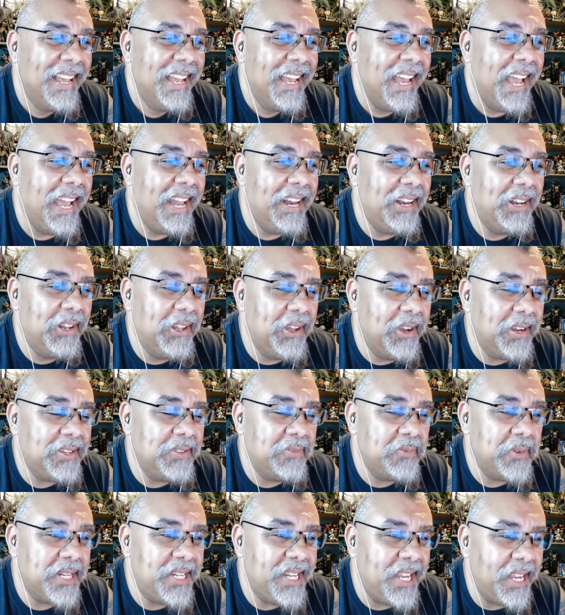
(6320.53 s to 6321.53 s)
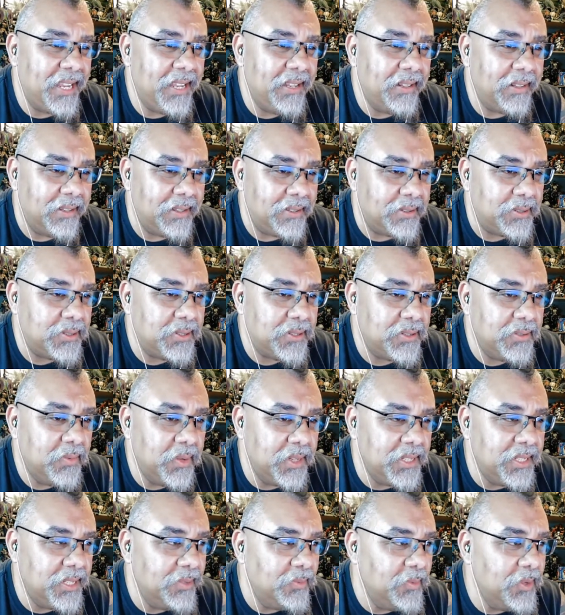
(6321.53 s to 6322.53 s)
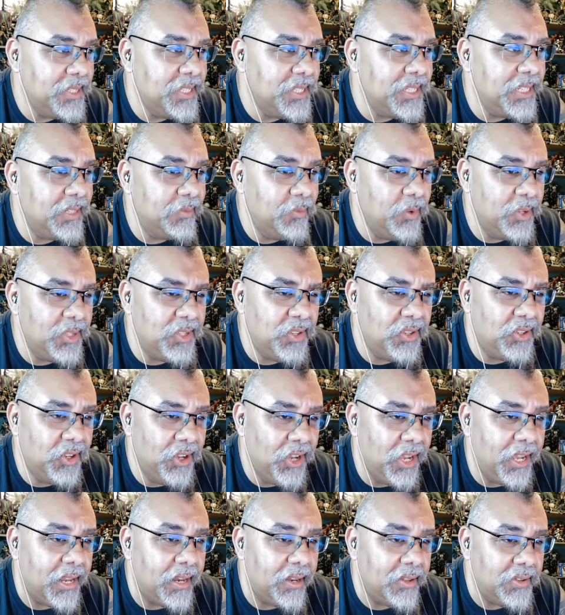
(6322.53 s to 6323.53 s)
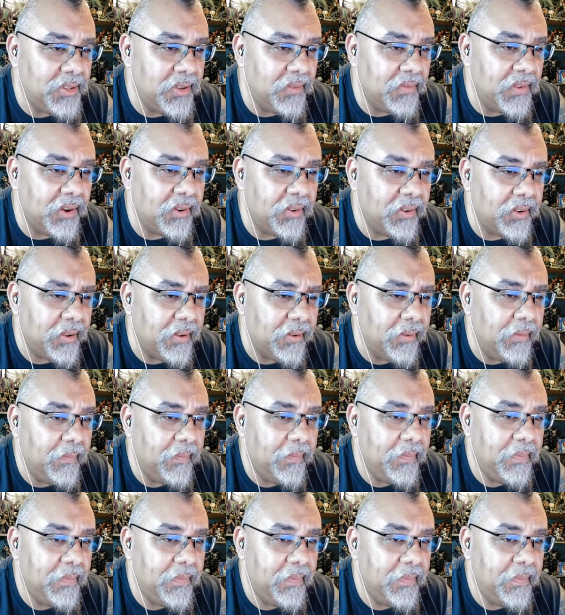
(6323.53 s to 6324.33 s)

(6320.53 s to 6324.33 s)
It looked ridiculous. Was it was it was it good, Severio?